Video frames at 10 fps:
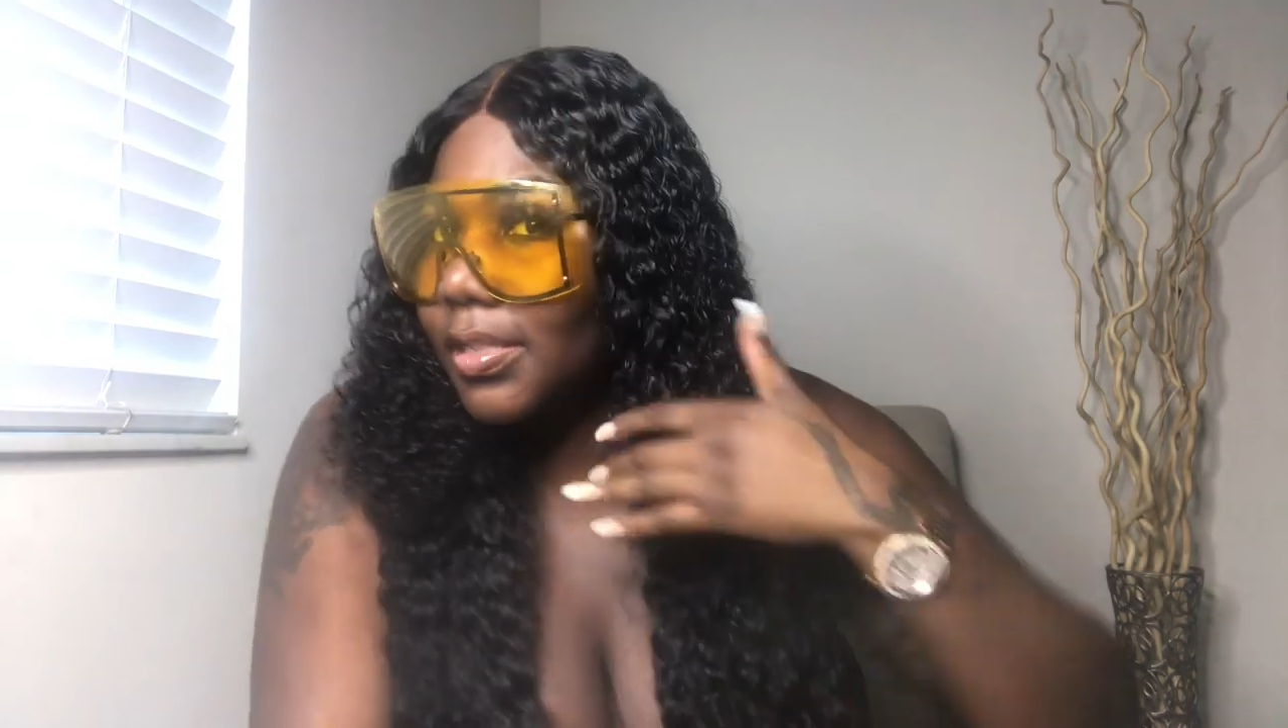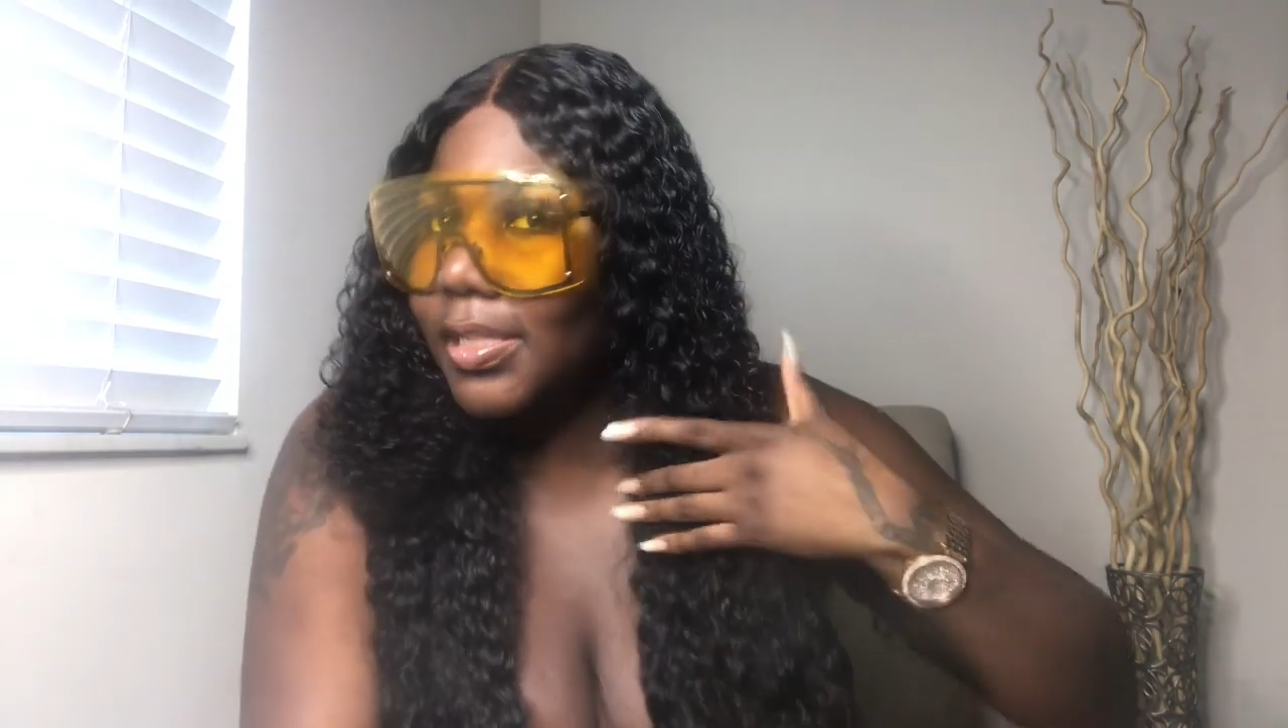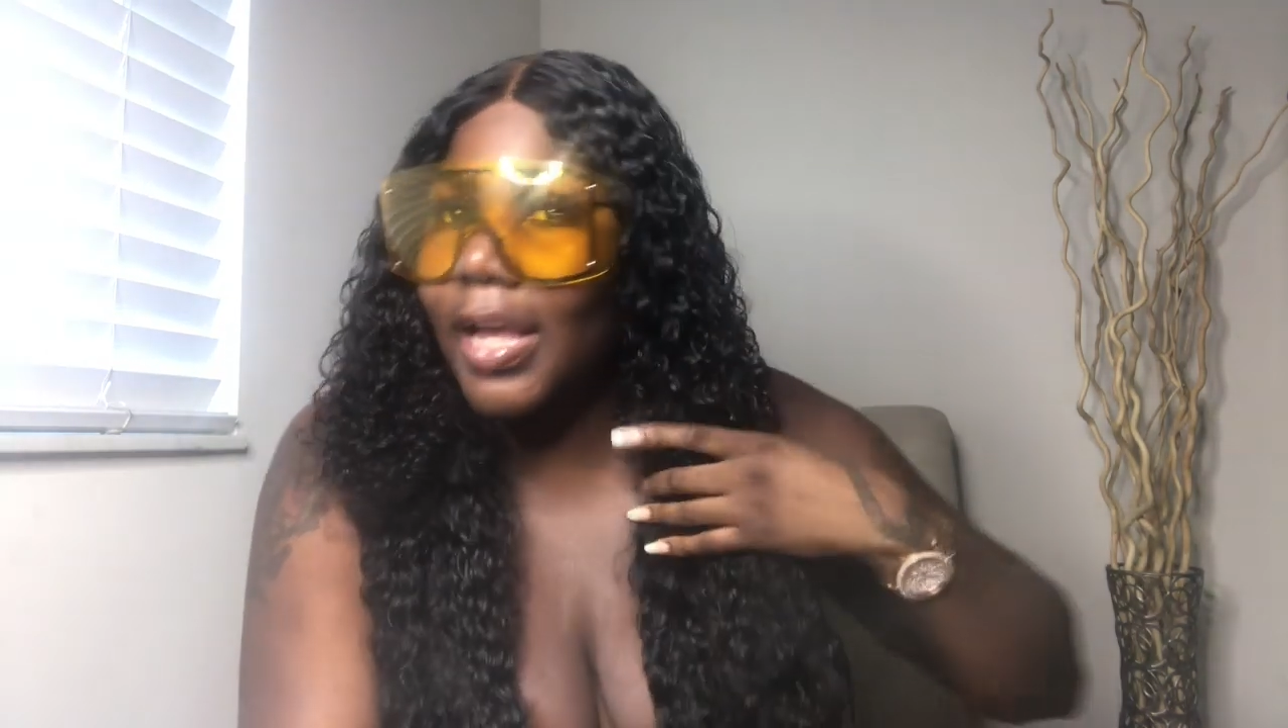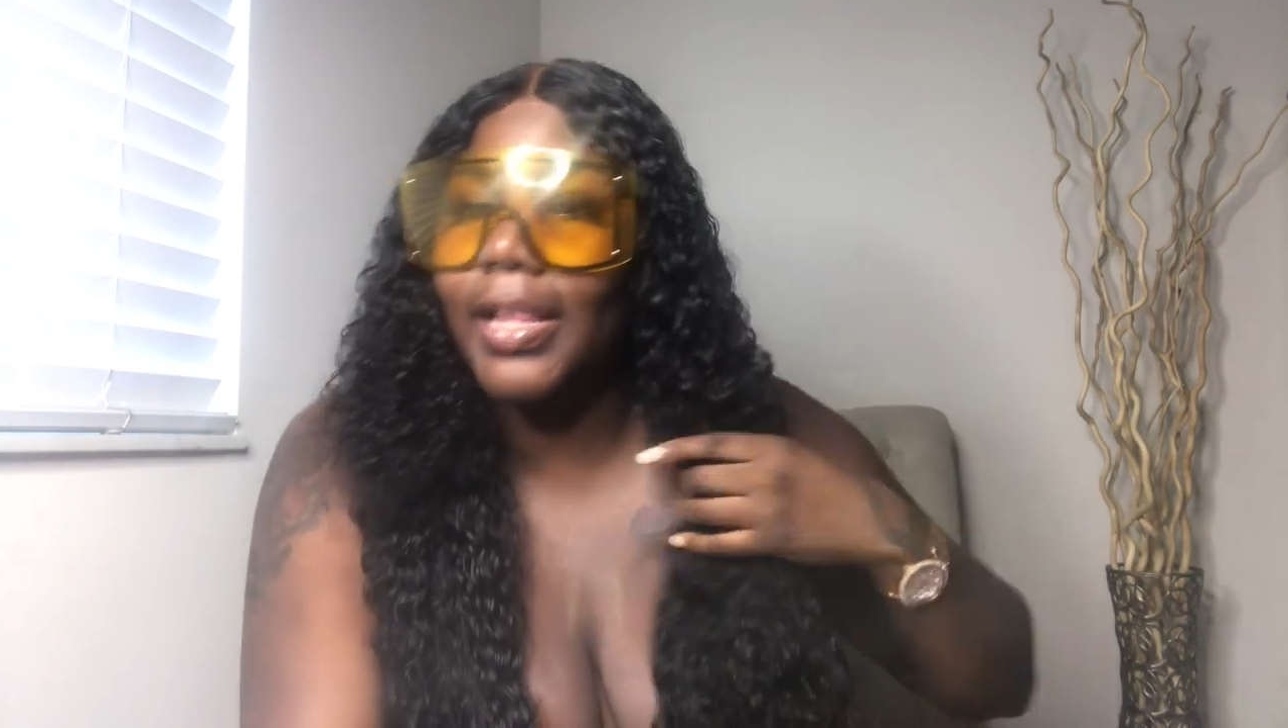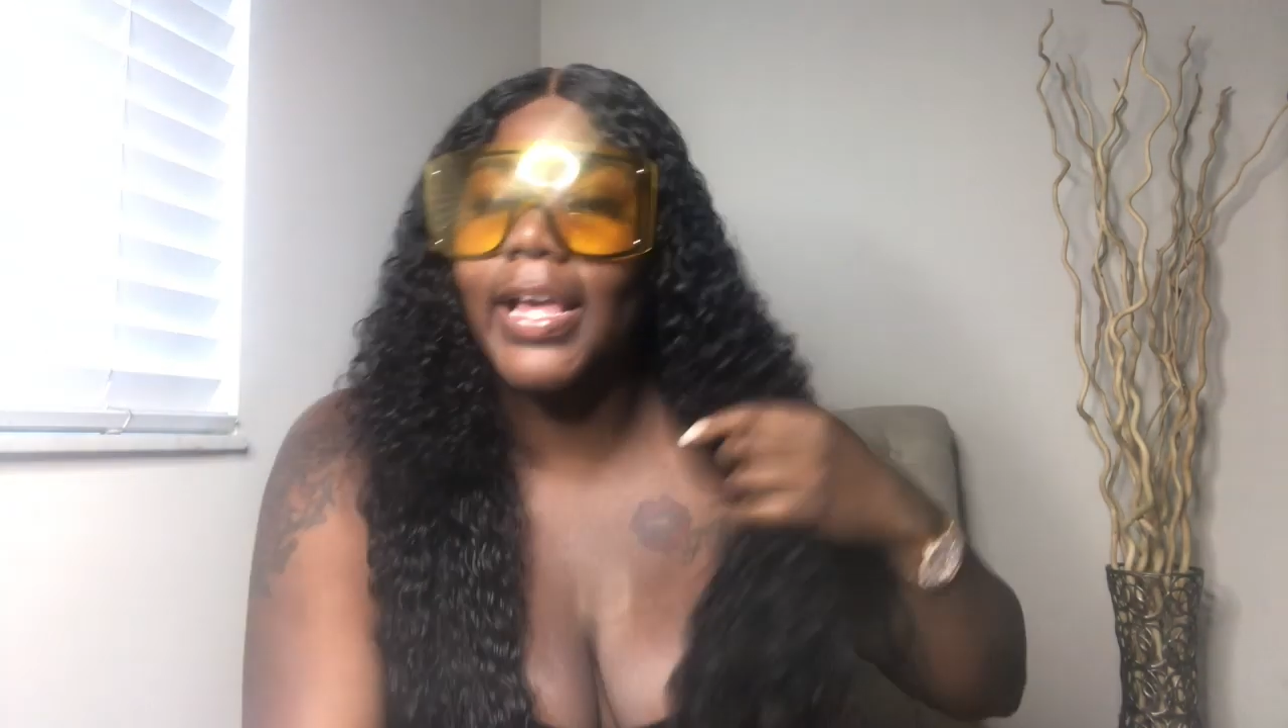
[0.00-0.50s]

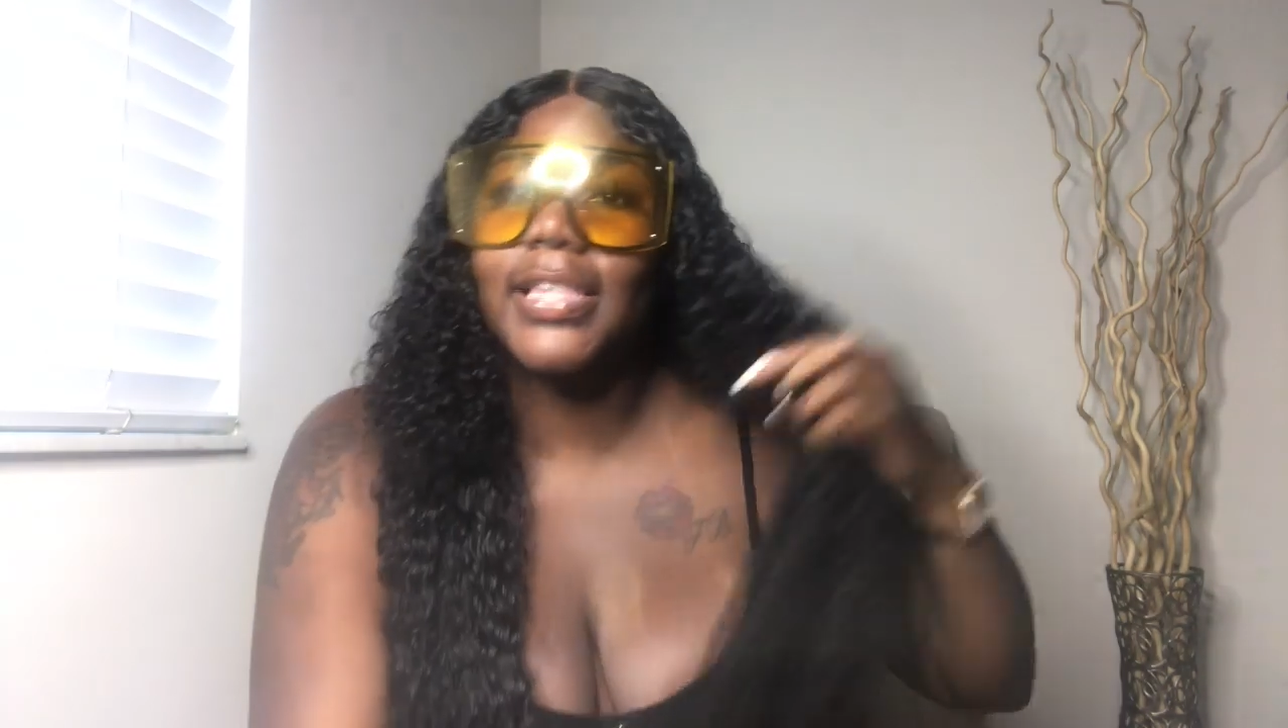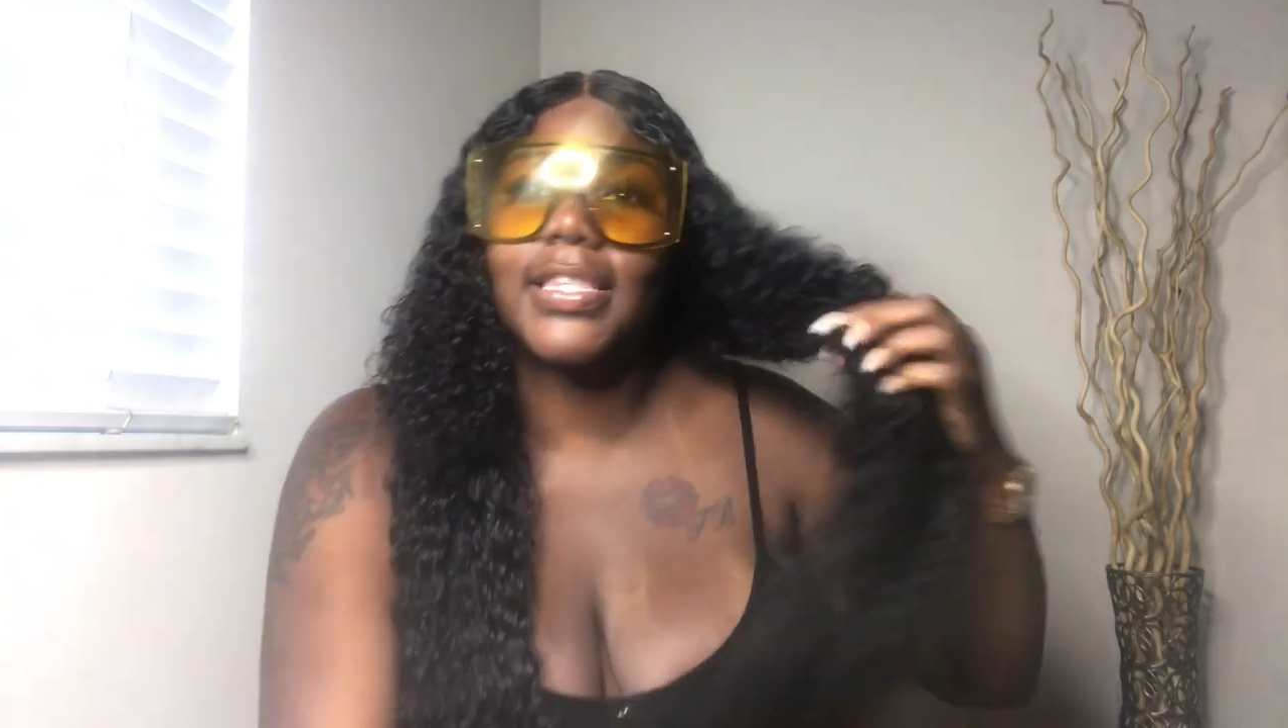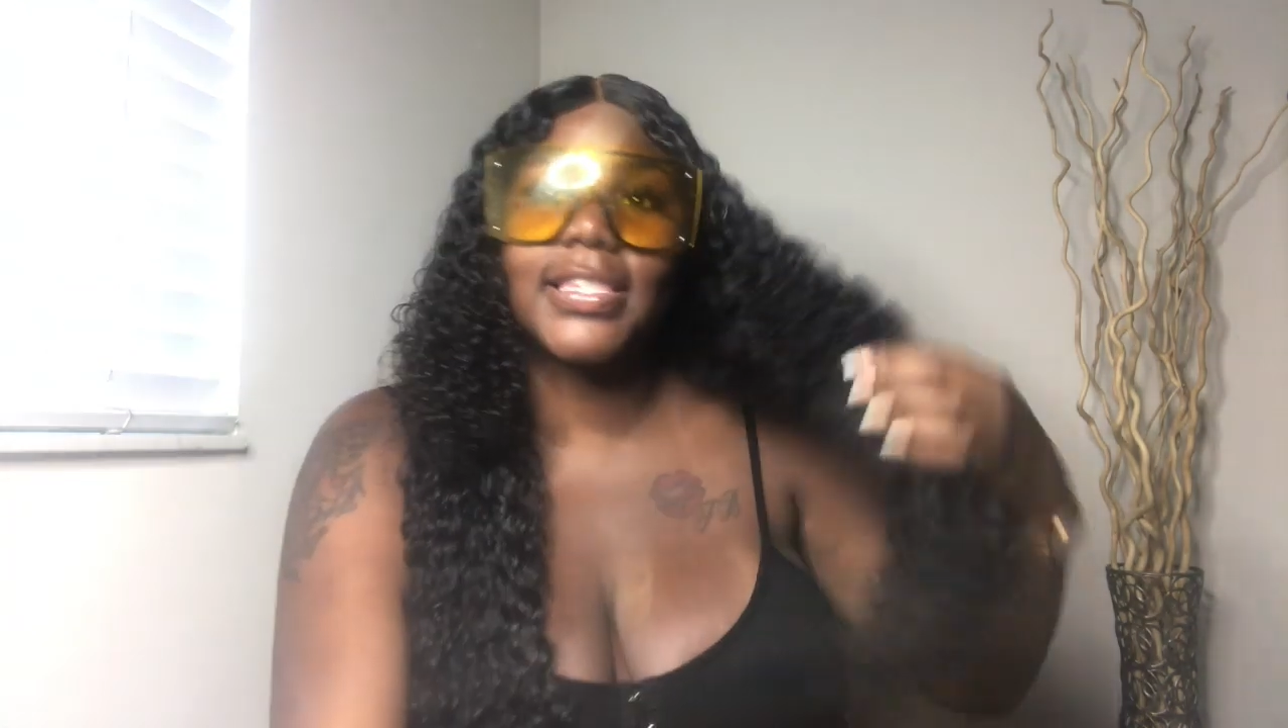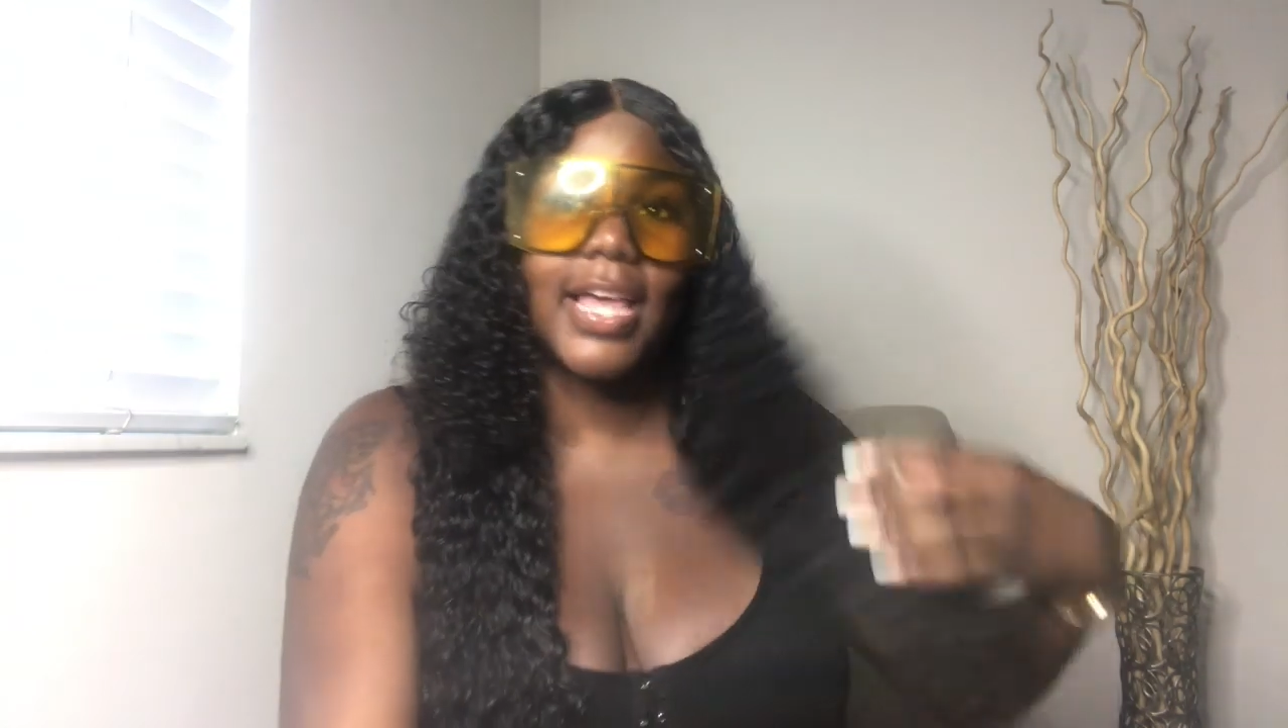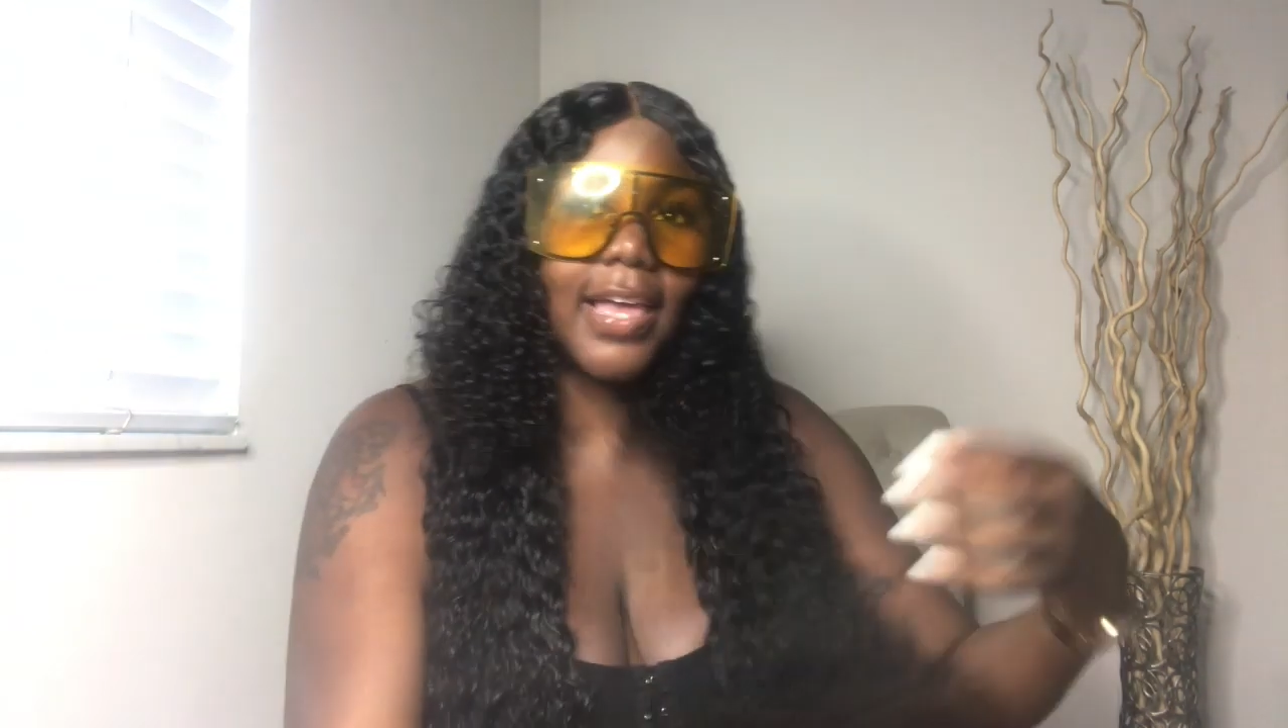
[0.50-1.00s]
sunglasses.